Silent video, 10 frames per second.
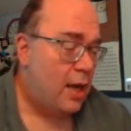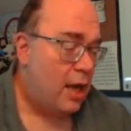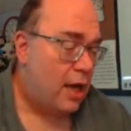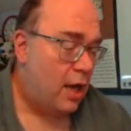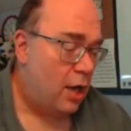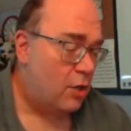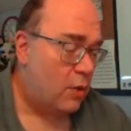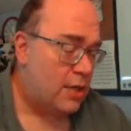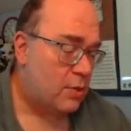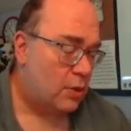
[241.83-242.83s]
Uh,
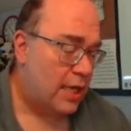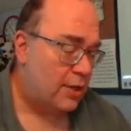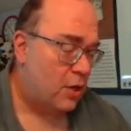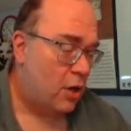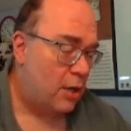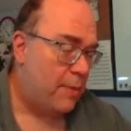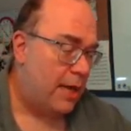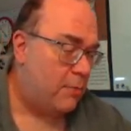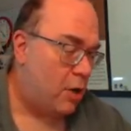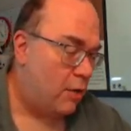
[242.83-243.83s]
otherwise, it will take the card and make
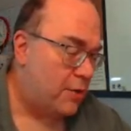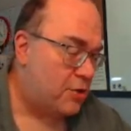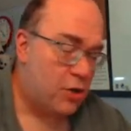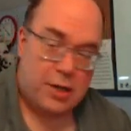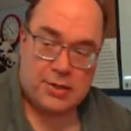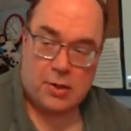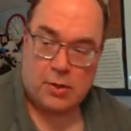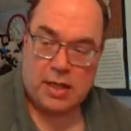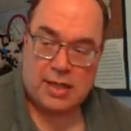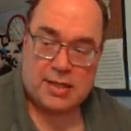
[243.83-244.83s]
it part of its journey. So
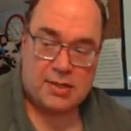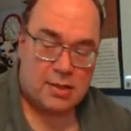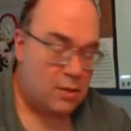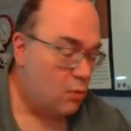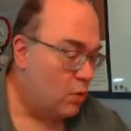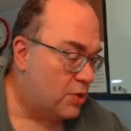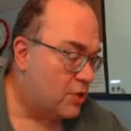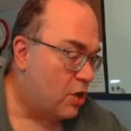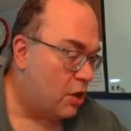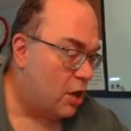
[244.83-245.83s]
this will
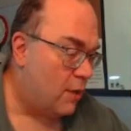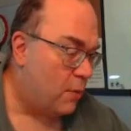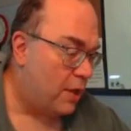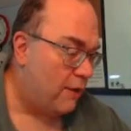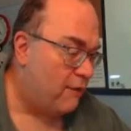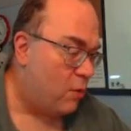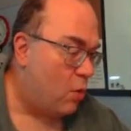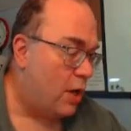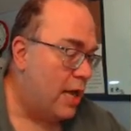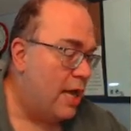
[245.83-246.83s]
start off with a
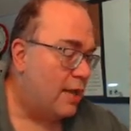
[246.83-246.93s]
4.